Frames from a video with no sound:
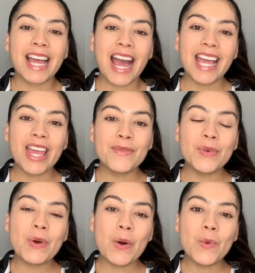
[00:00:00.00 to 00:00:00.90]
Hi
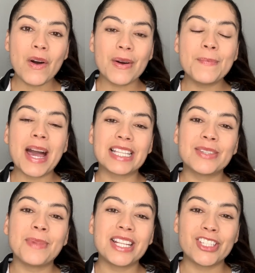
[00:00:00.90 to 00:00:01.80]
everyone, welcome back to
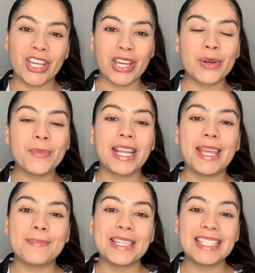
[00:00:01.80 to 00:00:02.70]
my channel. My
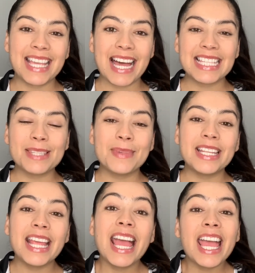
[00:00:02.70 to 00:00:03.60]
name is Yasmin.
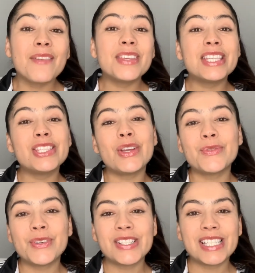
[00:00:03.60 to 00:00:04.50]
If this is your
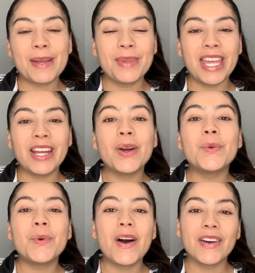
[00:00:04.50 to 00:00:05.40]
first time here,
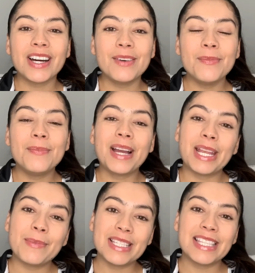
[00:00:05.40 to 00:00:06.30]
welcome. My
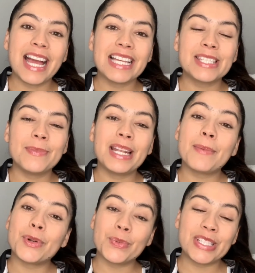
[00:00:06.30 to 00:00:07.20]
name is Yasmin. I'm
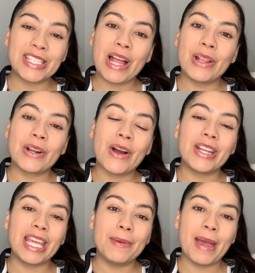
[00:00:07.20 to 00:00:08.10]
a reseller on
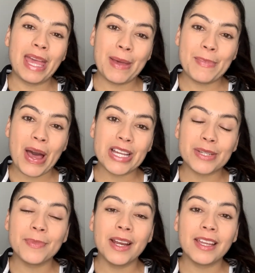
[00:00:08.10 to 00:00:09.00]
eBay and
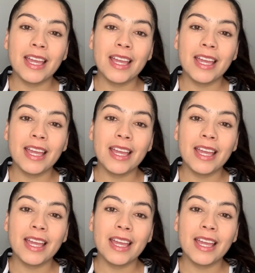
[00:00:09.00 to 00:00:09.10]
Poshmark.